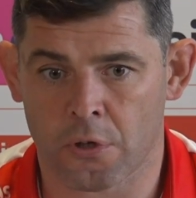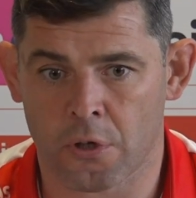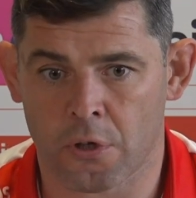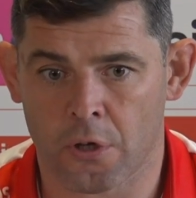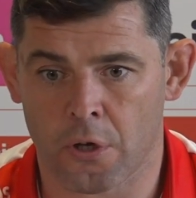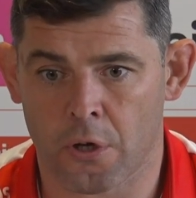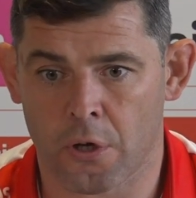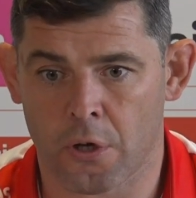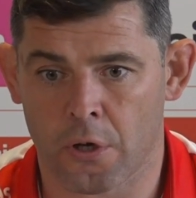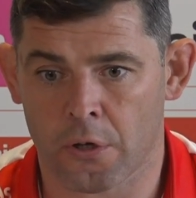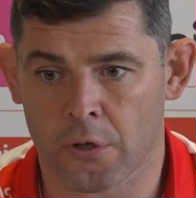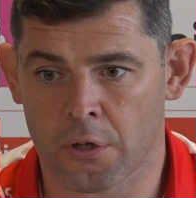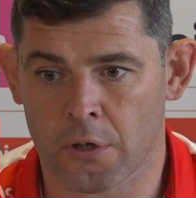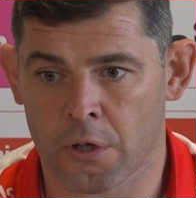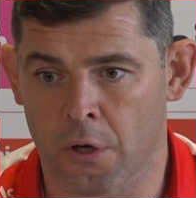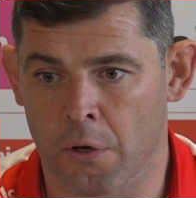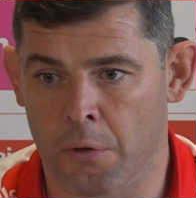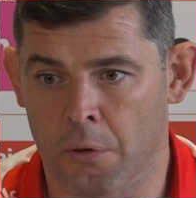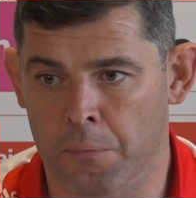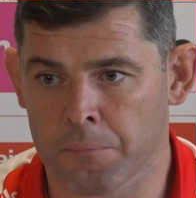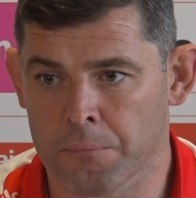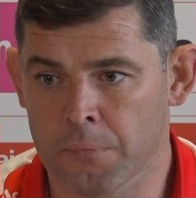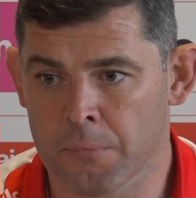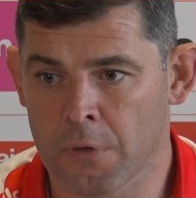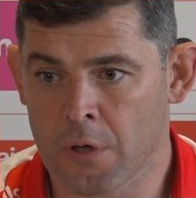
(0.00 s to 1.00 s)
You know,
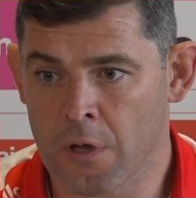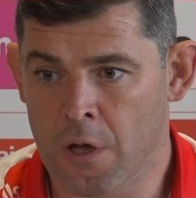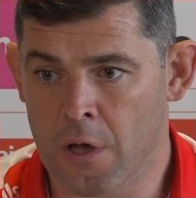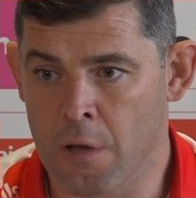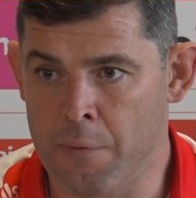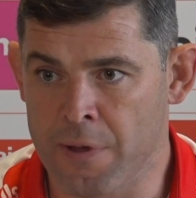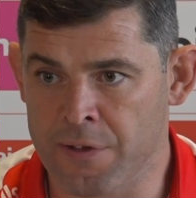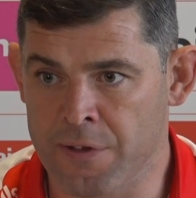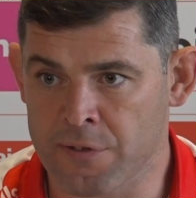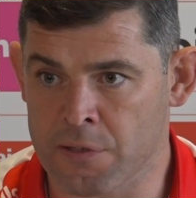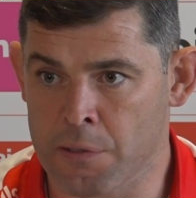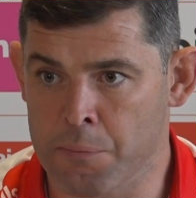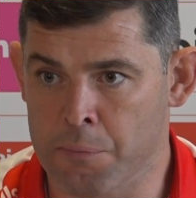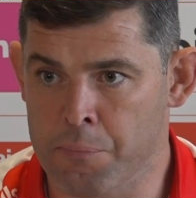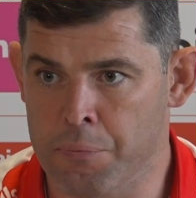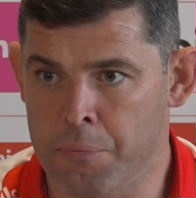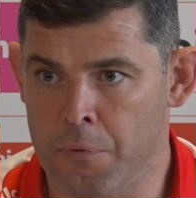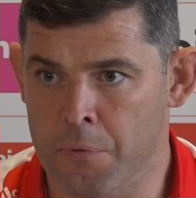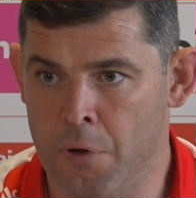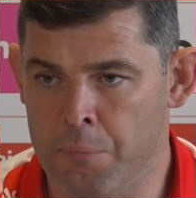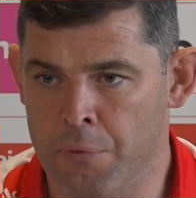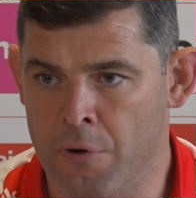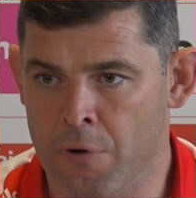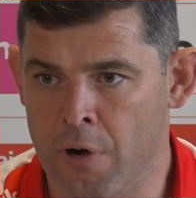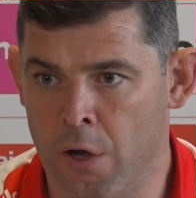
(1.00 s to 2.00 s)
I'm immensely
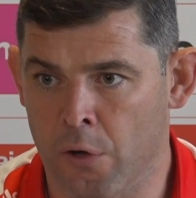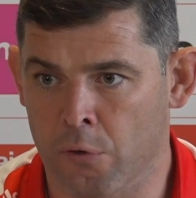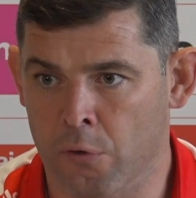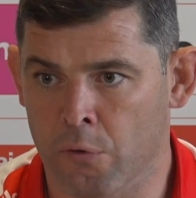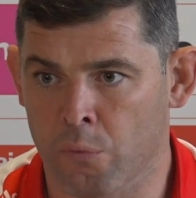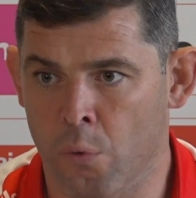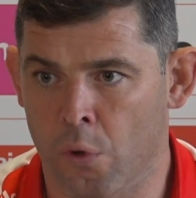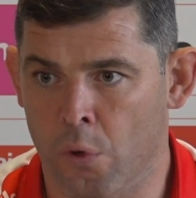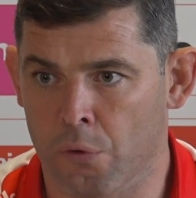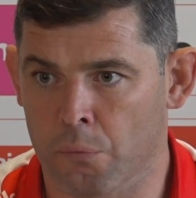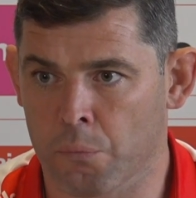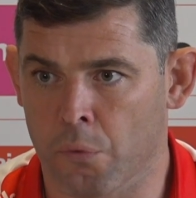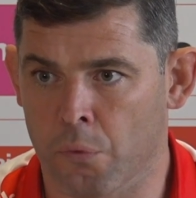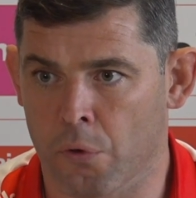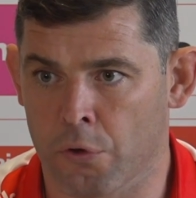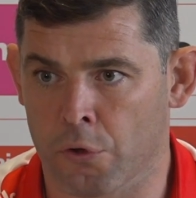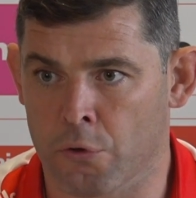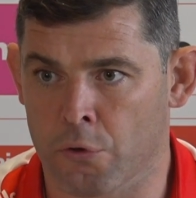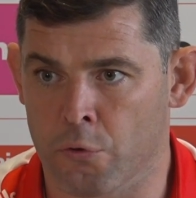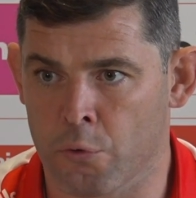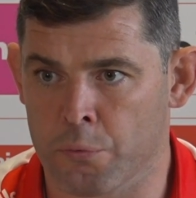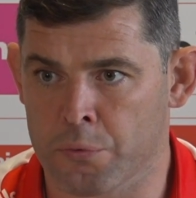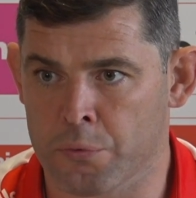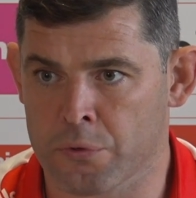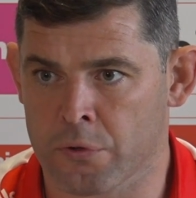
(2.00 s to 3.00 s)
proud of what the
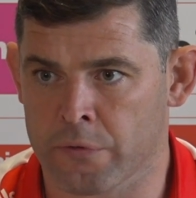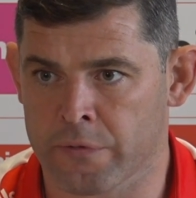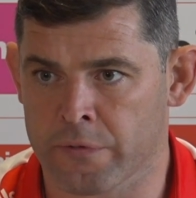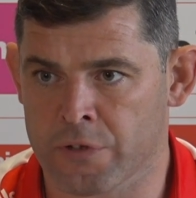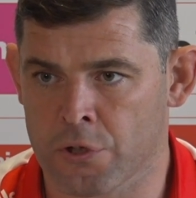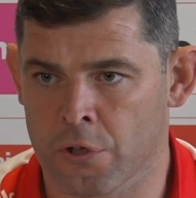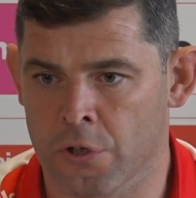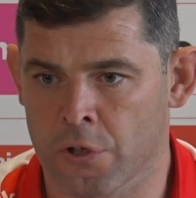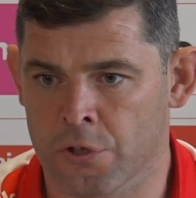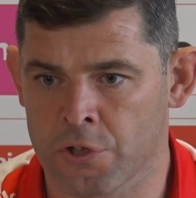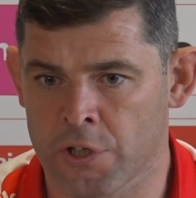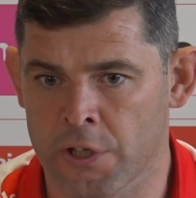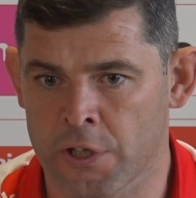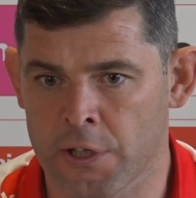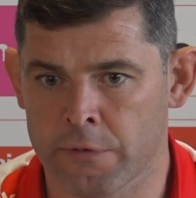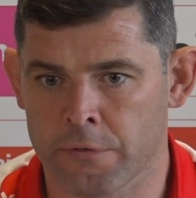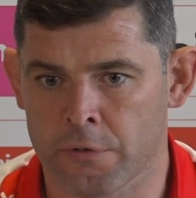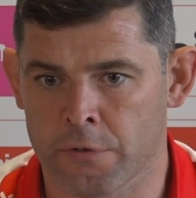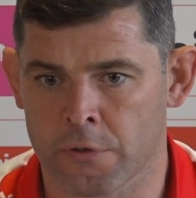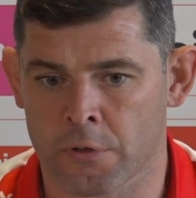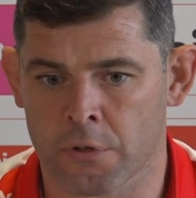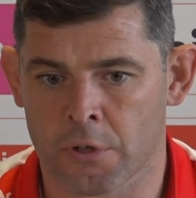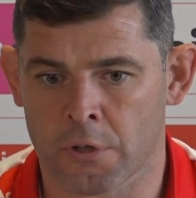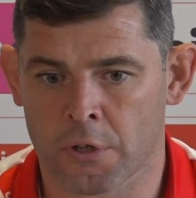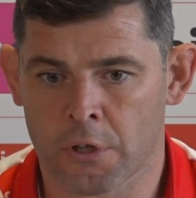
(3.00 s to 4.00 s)
groups have achieved,
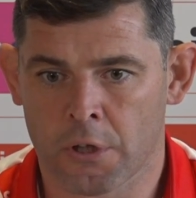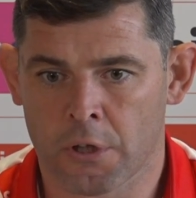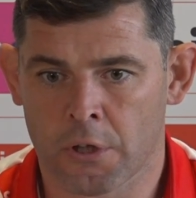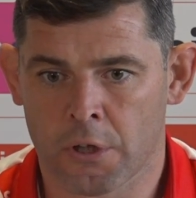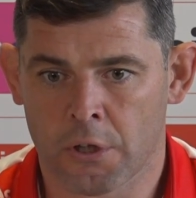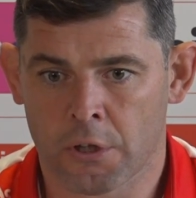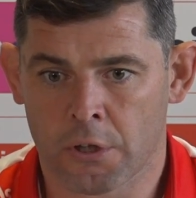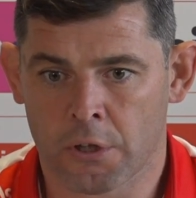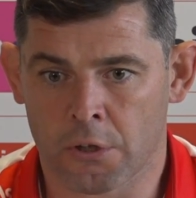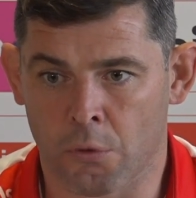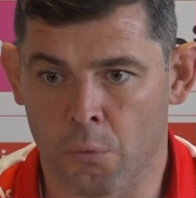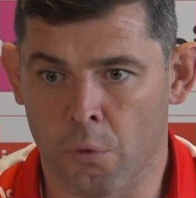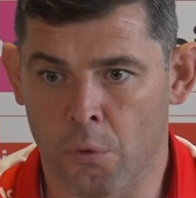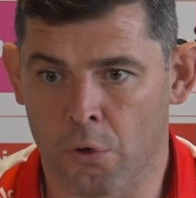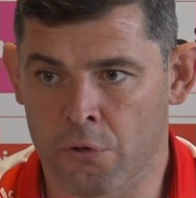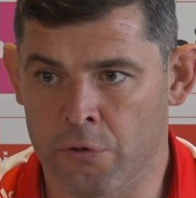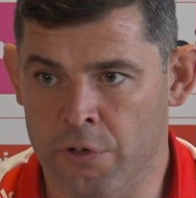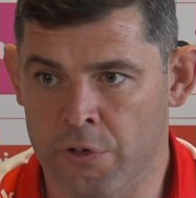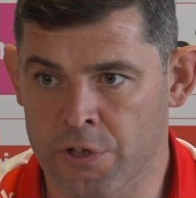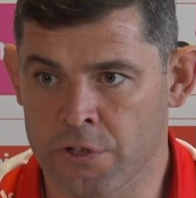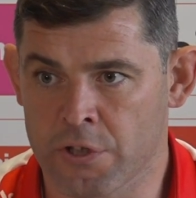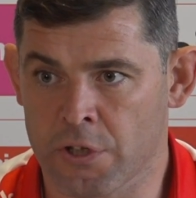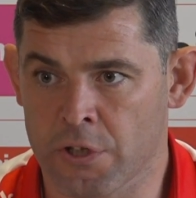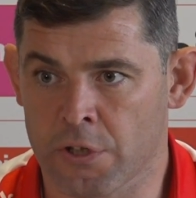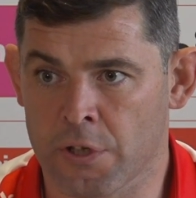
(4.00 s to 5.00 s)
and you know, what
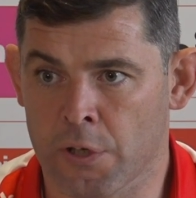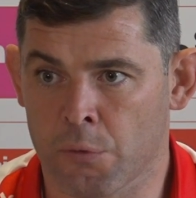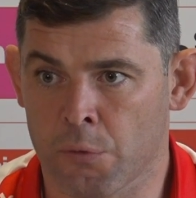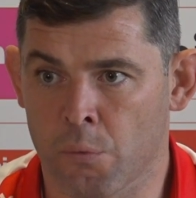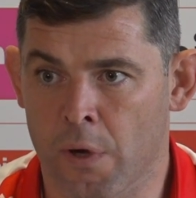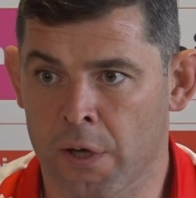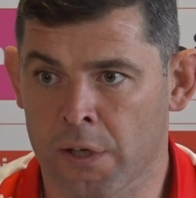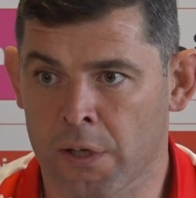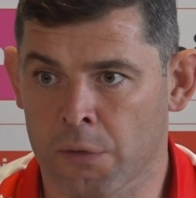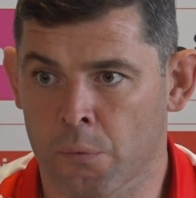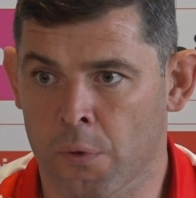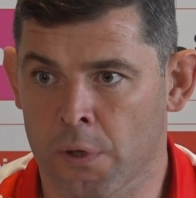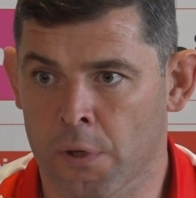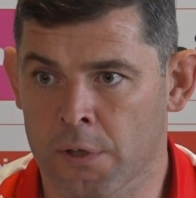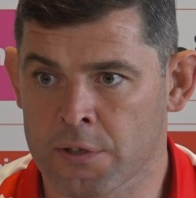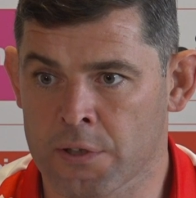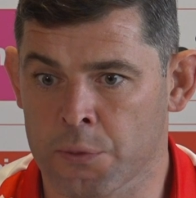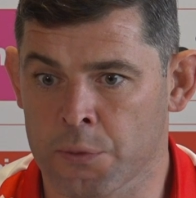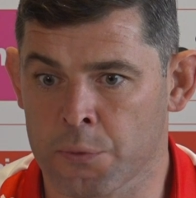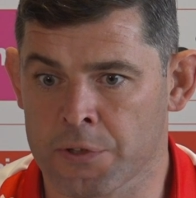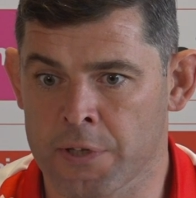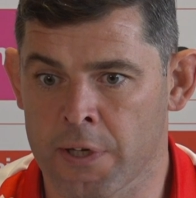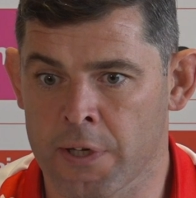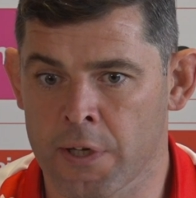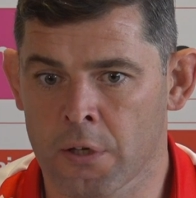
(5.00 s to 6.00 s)
Kristian did whilst he
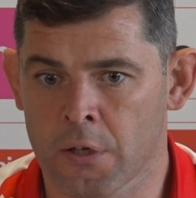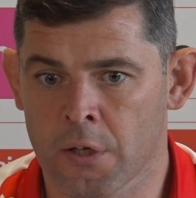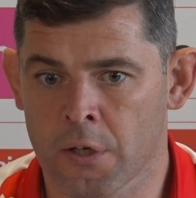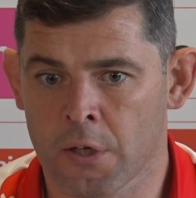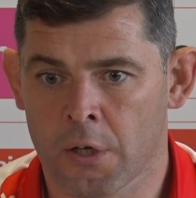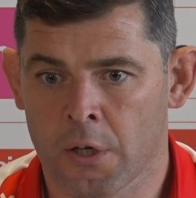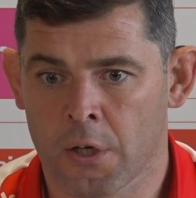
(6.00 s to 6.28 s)
was here.